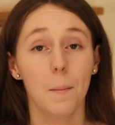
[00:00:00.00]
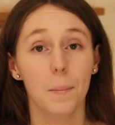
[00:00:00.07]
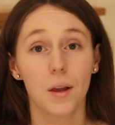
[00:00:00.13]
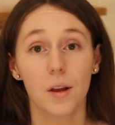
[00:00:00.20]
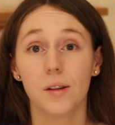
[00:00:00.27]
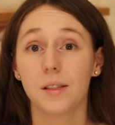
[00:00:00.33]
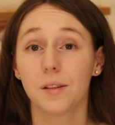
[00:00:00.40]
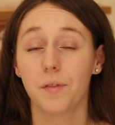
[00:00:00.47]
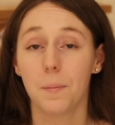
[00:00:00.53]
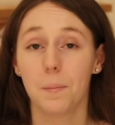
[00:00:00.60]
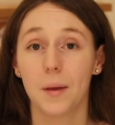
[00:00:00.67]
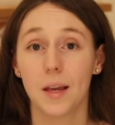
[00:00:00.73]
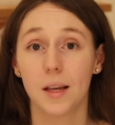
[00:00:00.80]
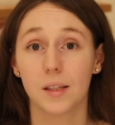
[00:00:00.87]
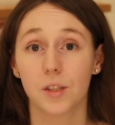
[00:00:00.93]
because of him
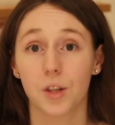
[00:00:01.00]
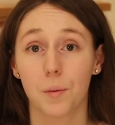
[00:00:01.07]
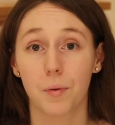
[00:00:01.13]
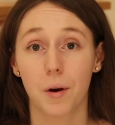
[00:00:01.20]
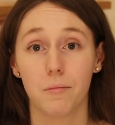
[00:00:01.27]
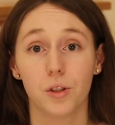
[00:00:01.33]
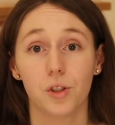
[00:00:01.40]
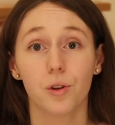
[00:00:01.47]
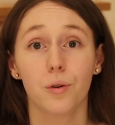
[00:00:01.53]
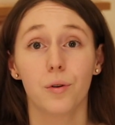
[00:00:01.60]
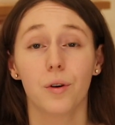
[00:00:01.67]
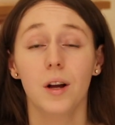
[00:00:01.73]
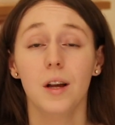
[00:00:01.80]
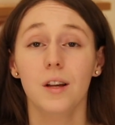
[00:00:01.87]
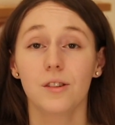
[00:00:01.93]
being so
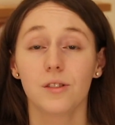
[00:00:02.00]
premature.